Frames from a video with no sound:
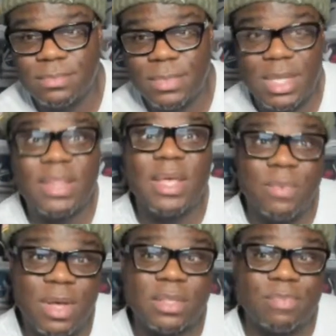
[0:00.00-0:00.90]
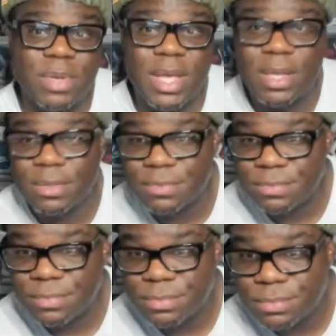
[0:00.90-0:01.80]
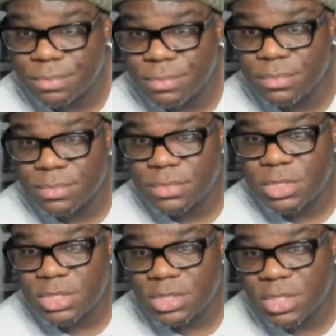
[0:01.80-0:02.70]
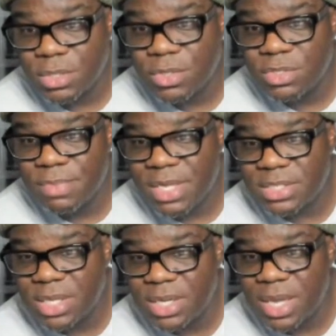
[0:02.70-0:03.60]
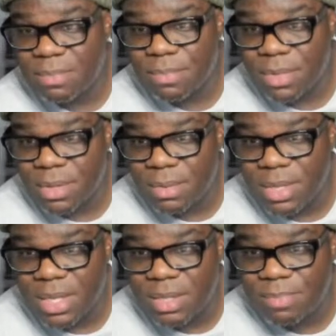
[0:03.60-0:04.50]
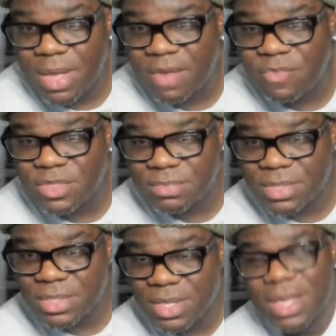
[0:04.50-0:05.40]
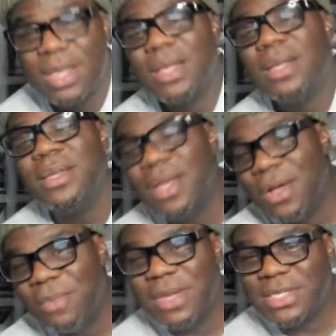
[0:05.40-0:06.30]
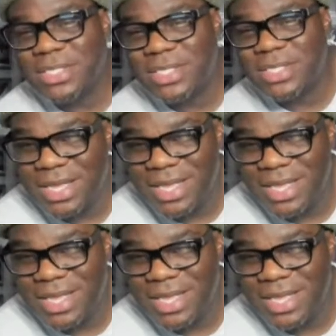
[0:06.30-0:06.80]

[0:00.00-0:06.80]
and they walk the plank so he was basically laying laying the pipe for some no, big city.